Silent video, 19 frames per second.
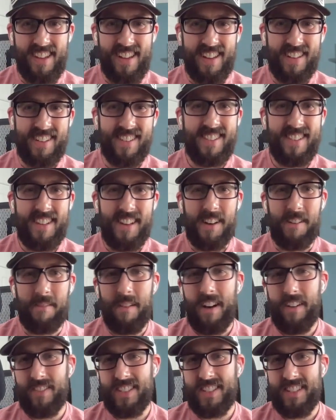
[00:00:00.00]
the head.
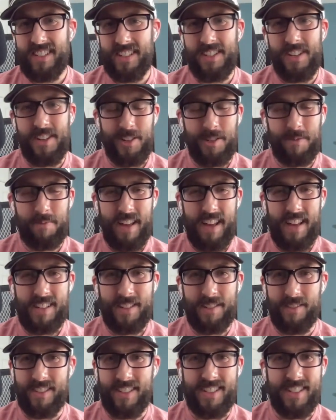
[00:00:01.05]
Obviously, in years
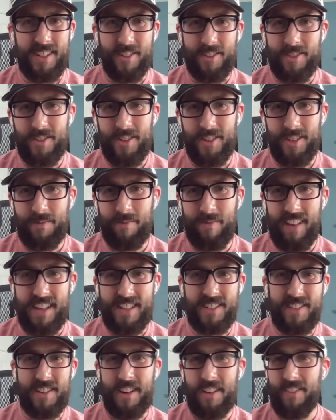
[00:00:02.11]
past, it was zero trust
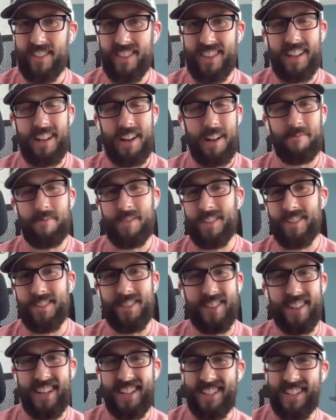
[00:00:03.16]
plaster and everything, and I'm sure
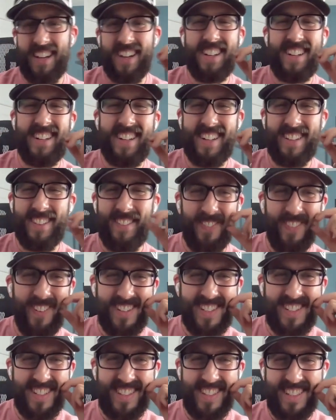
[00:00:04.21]
you guys are going to
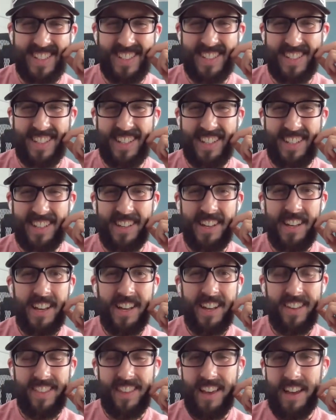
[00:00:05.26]
fortunately see
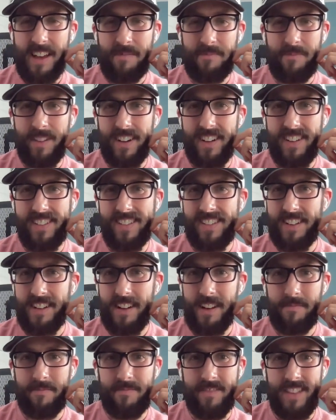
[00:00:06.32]
that. But
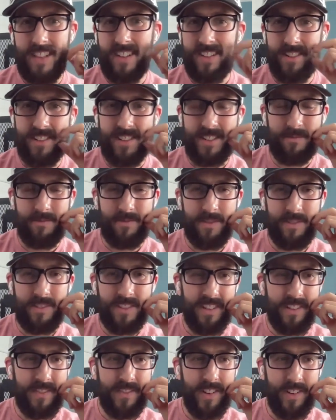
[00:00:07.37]
Kris, we
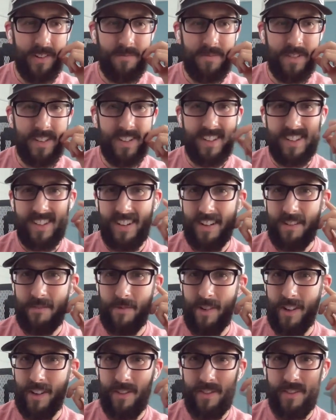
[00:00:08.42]
would love your opinion on
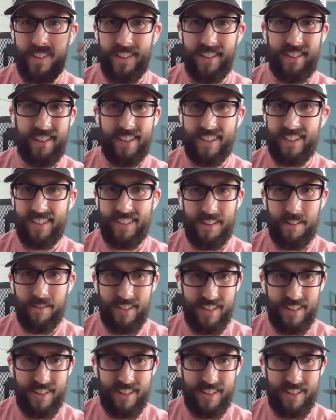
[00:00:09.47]
what you feel like.